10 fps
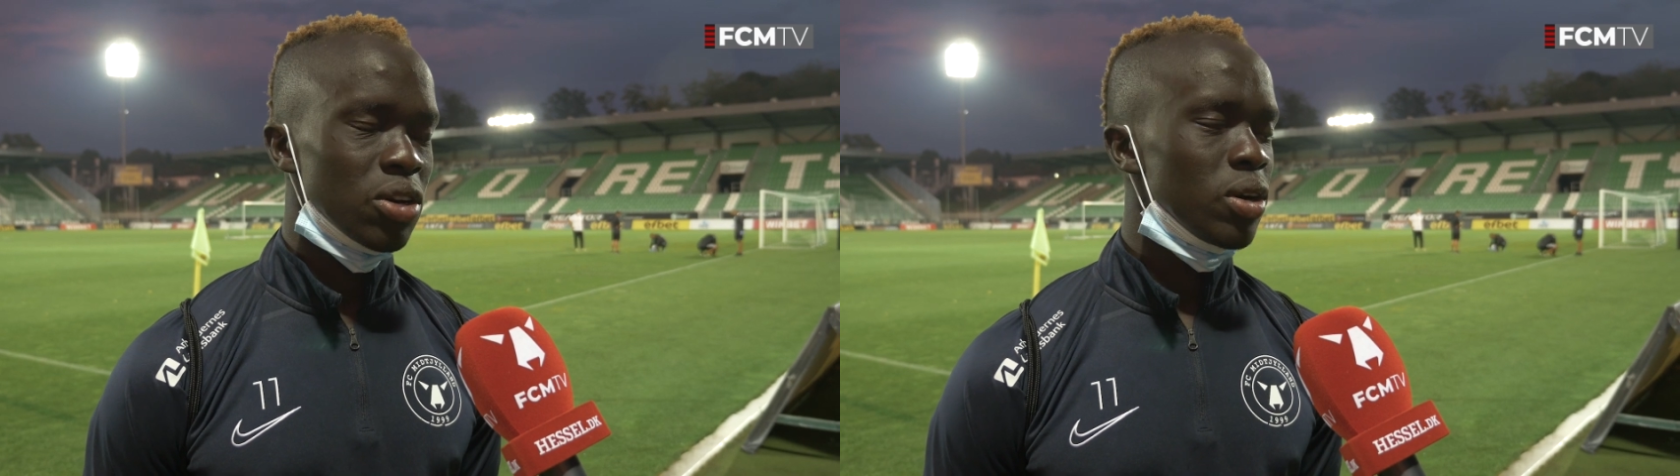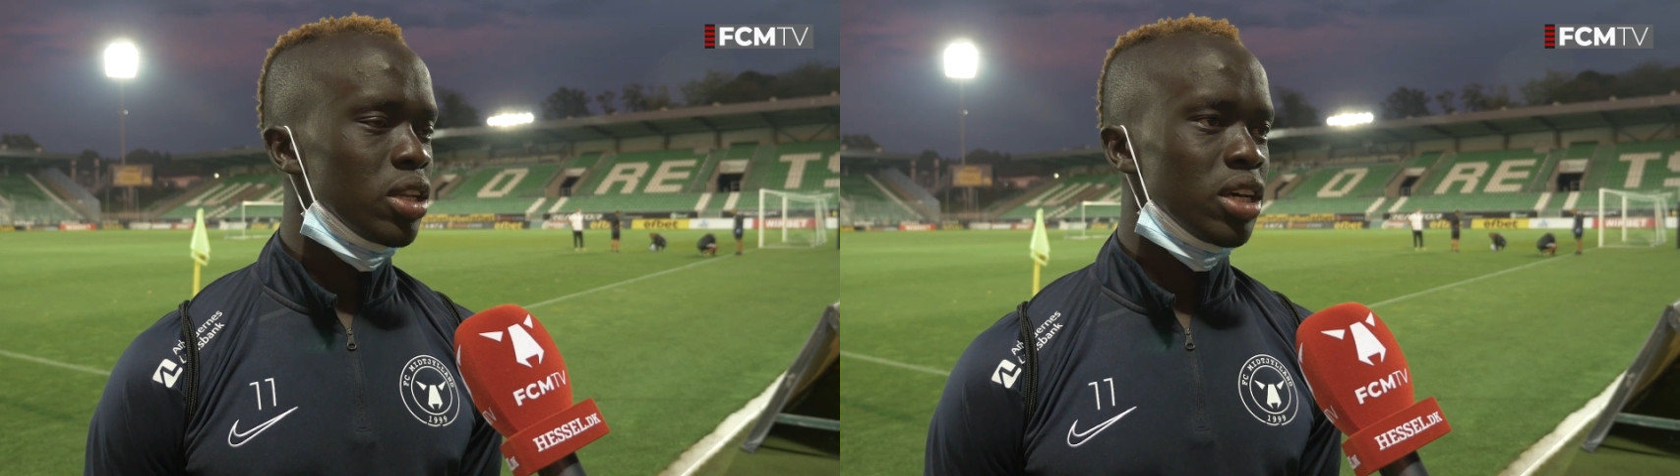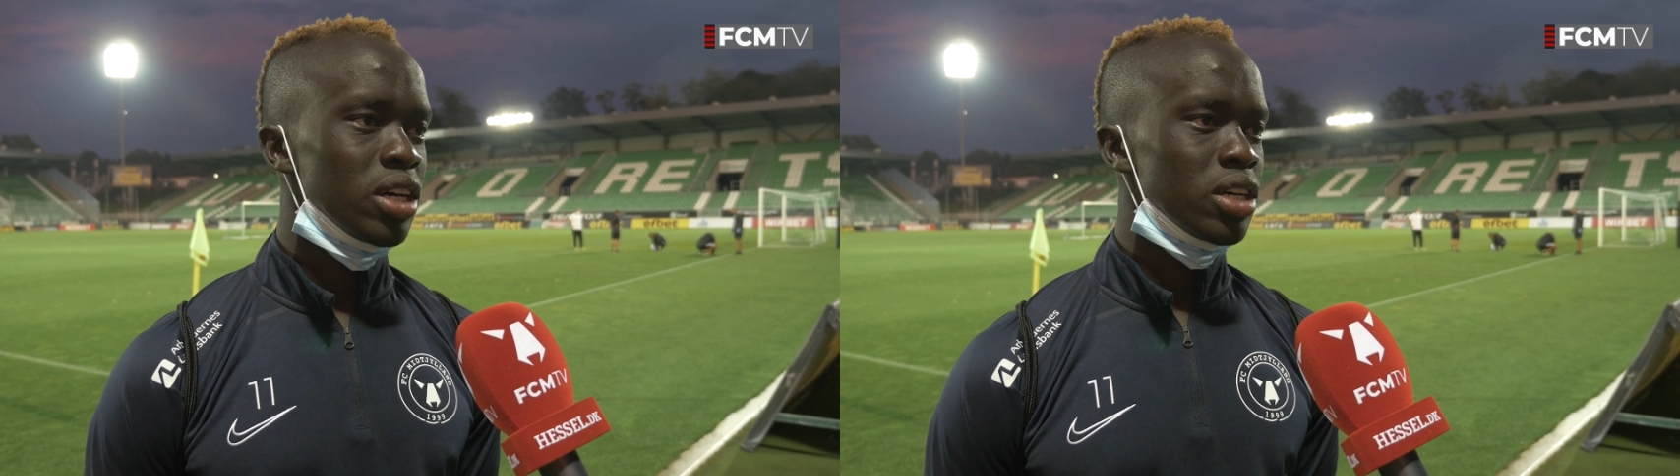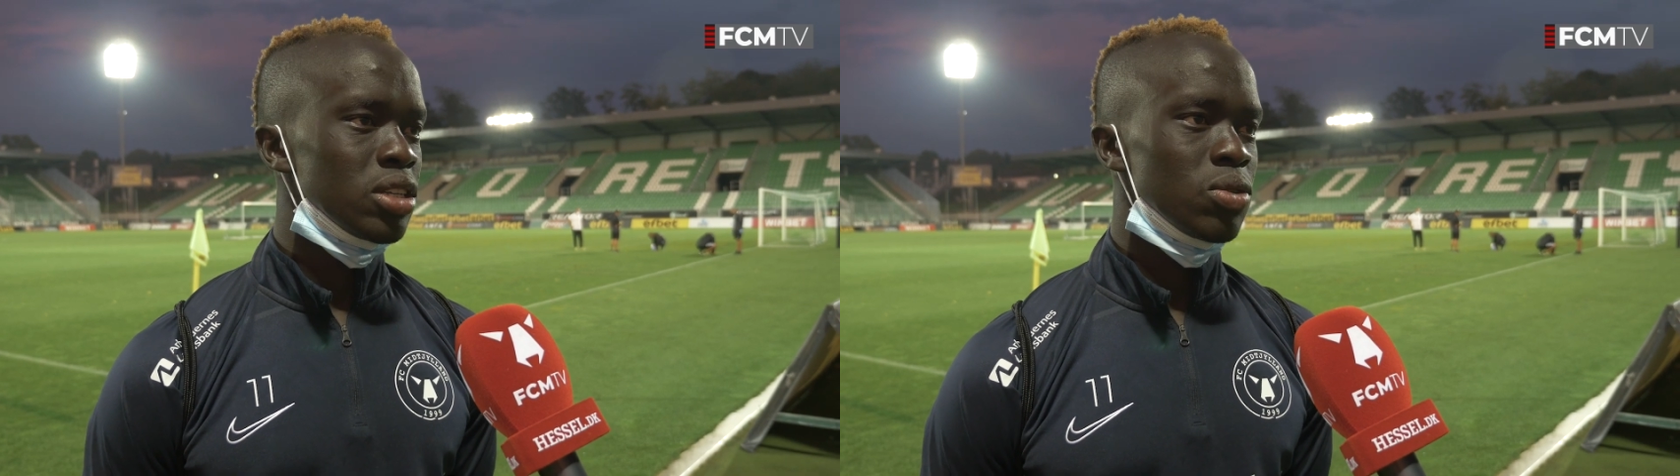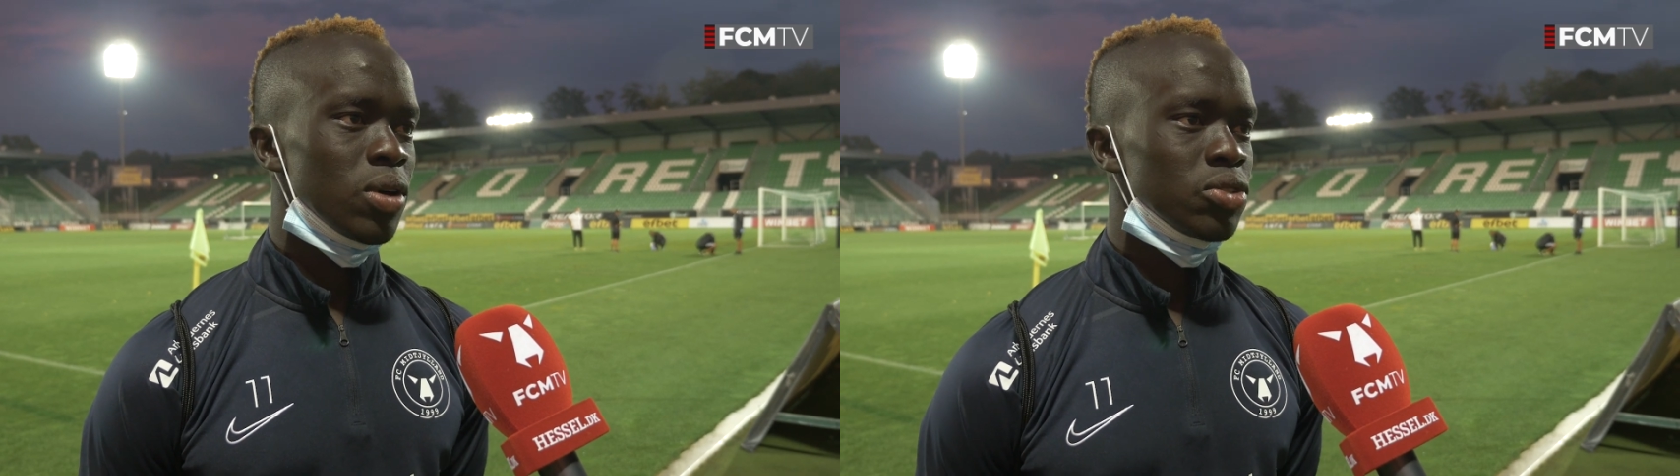go out there
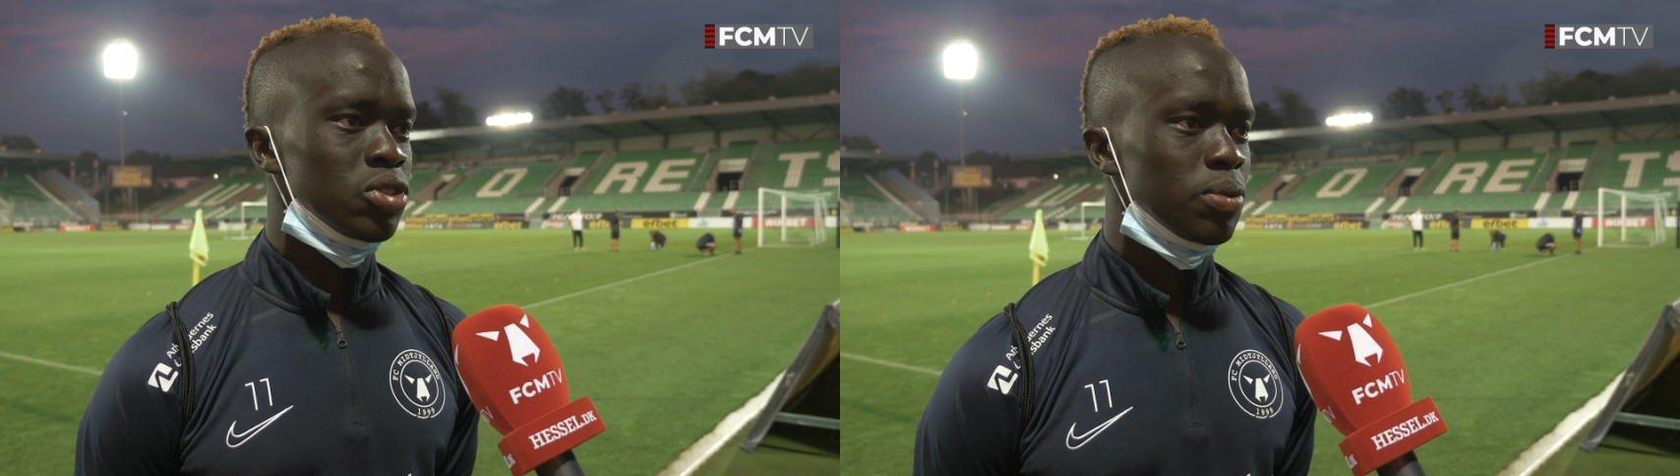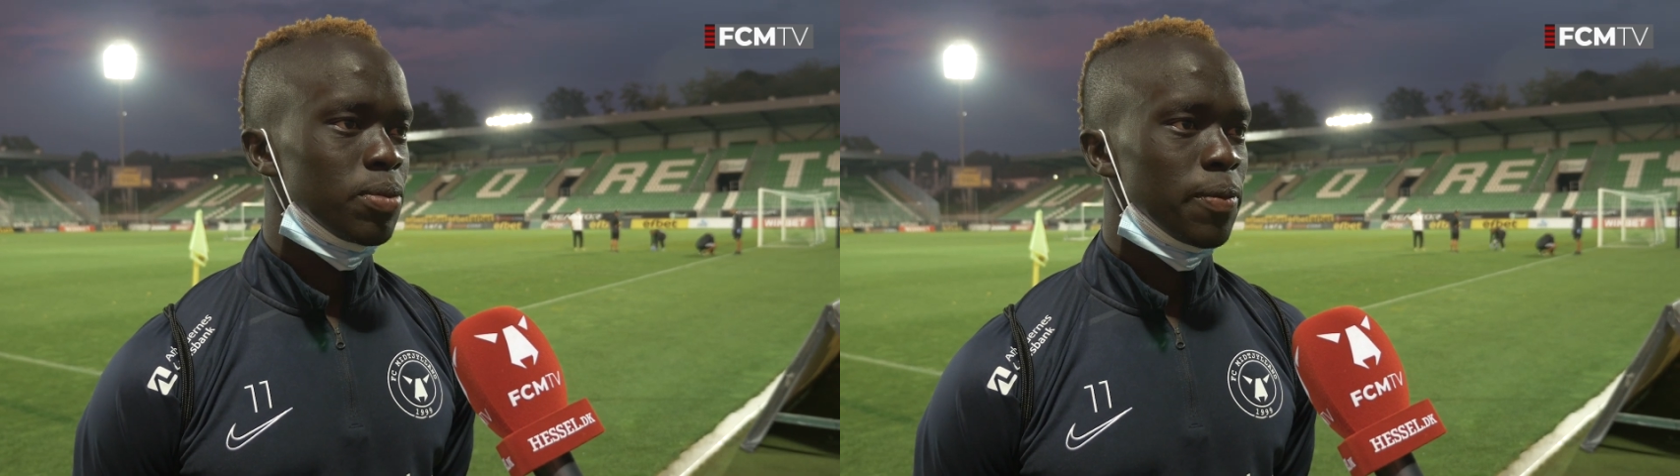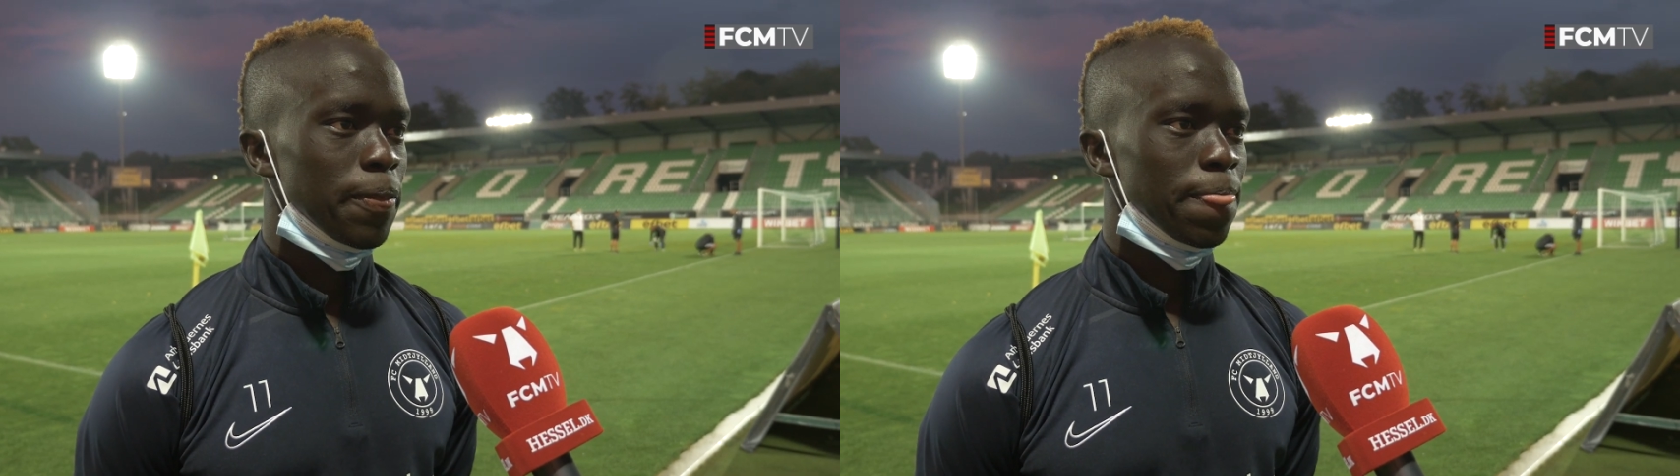and do our job.